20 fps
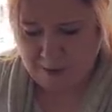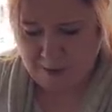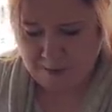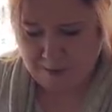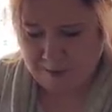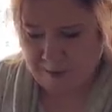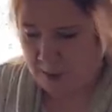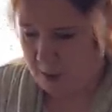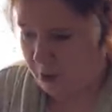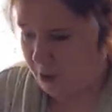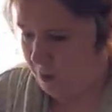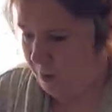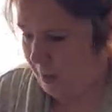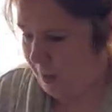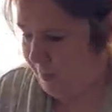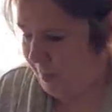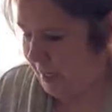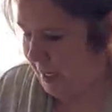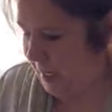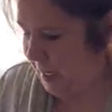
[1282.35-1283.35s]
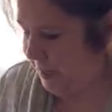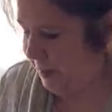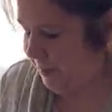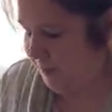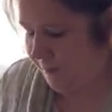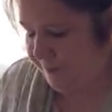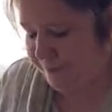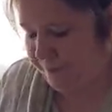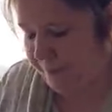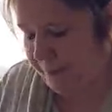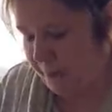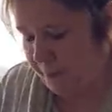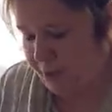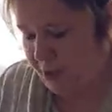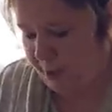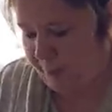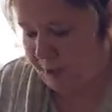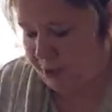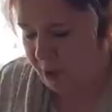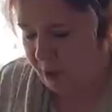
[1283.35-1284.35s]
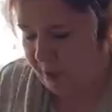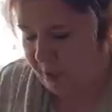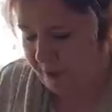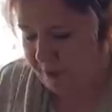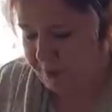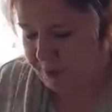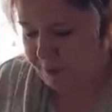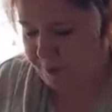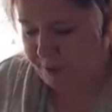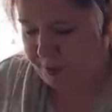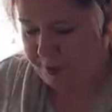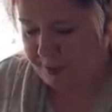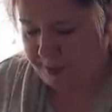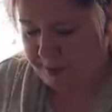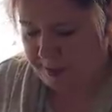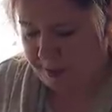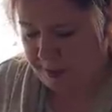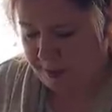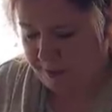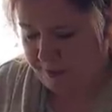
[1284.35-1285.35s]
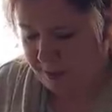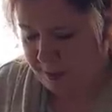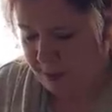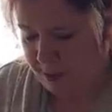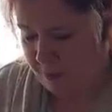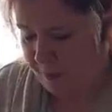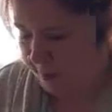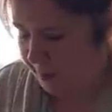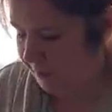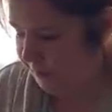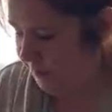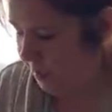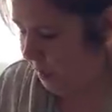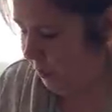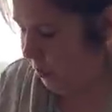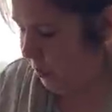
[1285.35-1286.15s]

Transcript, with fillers: So, I mean, I probably don't have to put this in the video, but I